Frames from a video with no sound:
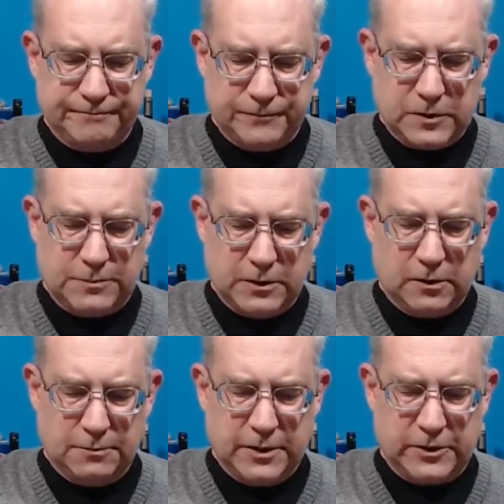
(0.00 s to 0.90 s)
Could be a little
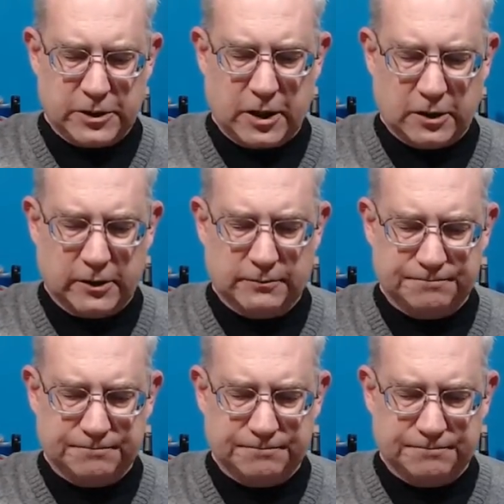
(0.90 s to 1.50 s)
bit of chocolate.